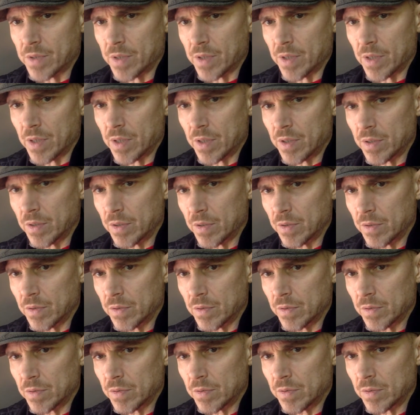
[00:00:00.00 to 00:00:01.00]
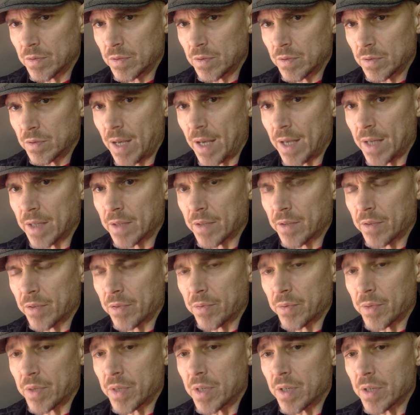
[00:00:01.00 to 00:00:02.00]
their attic
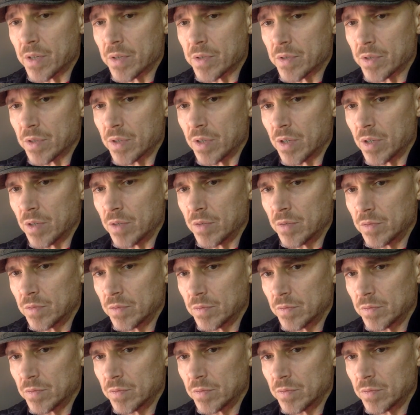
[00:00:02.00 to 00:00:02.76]
3 years ago,